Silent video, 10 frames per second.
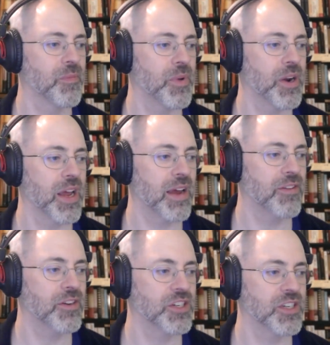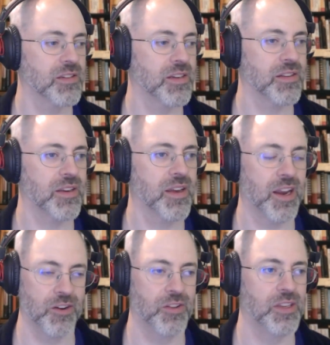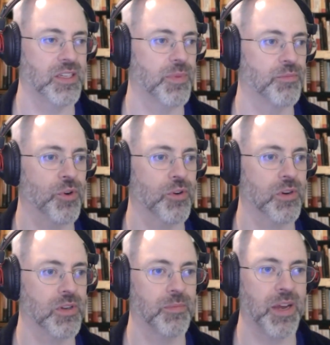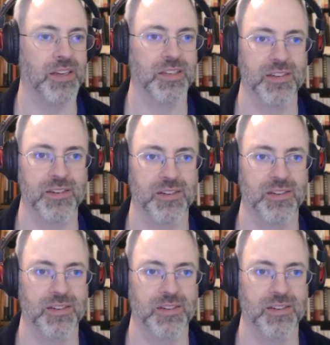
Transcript: but I haven't checked lately. I know that it's been broken in the past.